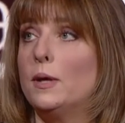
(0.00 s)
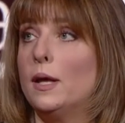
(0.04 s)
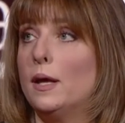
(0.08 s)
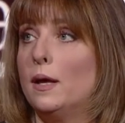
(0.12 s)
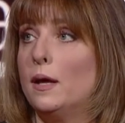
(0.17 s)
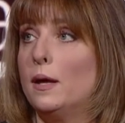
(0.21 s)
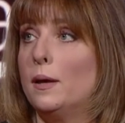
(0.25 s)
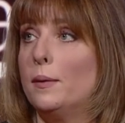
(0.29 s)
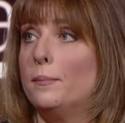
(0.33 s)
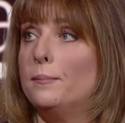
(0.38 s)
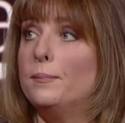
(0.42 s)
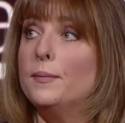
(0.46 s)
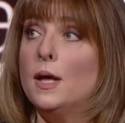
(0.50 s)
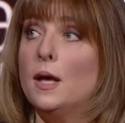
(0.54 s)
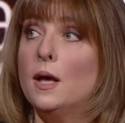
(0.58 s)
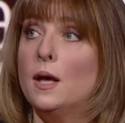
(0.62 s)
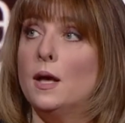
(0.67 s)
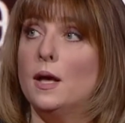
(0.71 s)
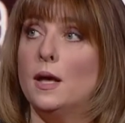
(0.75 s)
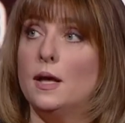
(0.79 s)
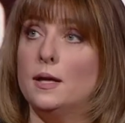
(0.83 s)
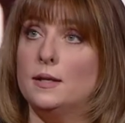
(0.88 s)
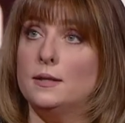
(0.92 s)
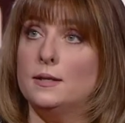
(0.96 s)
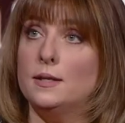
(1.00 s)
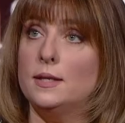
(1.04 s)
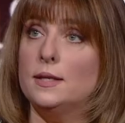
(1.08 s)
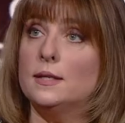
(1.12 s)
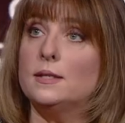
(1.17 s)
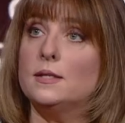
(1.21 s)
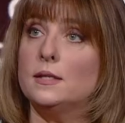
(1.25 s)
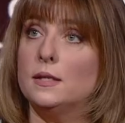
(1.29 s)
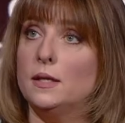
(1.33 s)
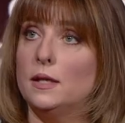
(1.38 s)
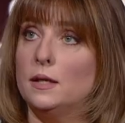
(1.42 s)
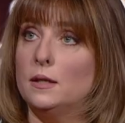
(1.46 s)
Uh, a
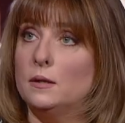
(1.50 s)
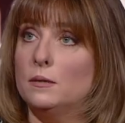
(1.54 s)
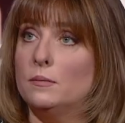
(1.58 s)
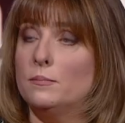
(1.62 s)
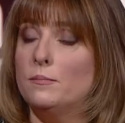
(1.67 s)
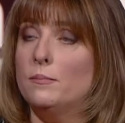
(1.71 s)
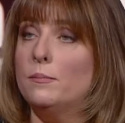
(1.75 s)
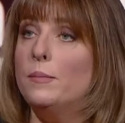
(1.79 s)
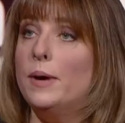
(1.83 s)
theater in